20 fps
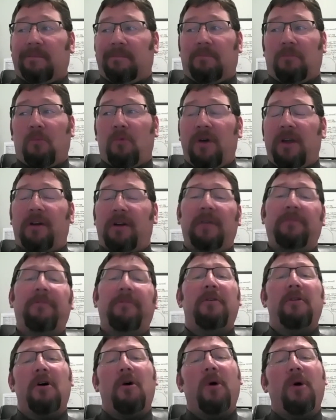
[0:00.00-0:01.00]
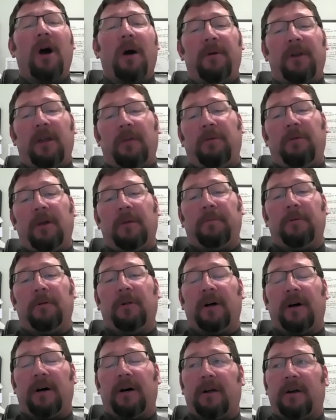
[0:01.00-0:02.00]
we don't even know how many
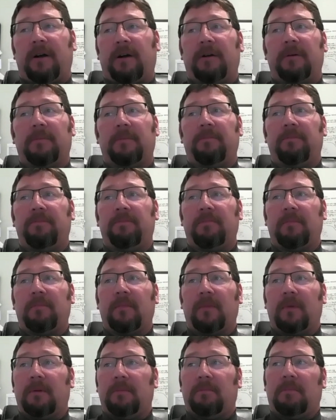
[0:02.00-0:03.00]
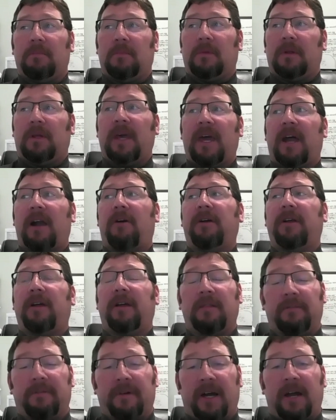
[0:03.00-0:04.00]
people are
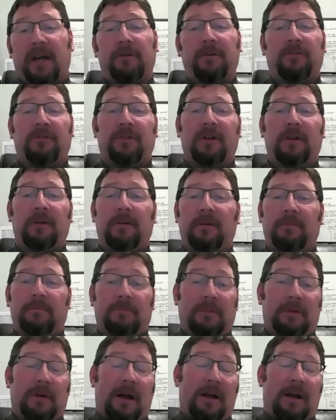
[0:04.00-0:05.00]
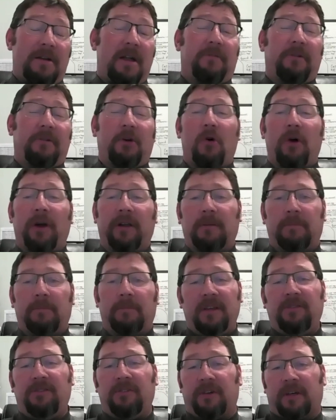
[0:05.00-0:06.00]
carrying the virus that are never going to
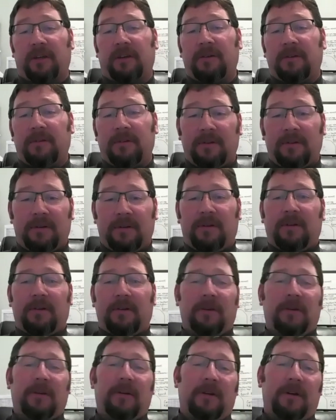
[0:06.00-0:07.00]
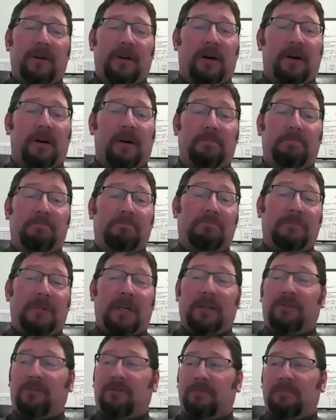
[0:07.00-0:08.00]
be sick uh,
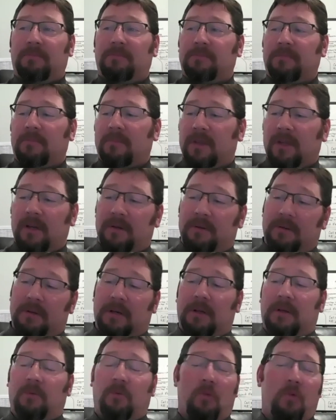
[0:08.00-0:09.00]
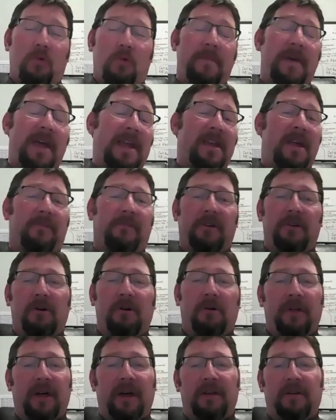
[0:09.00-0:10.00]
it's we may never
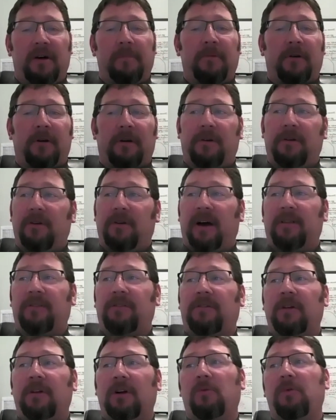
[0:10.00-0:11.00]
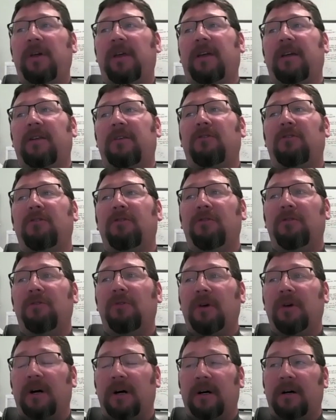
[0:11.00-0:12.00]
know that number, not until we can
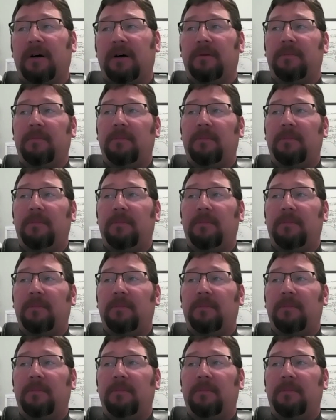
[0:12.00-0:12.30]
do uh,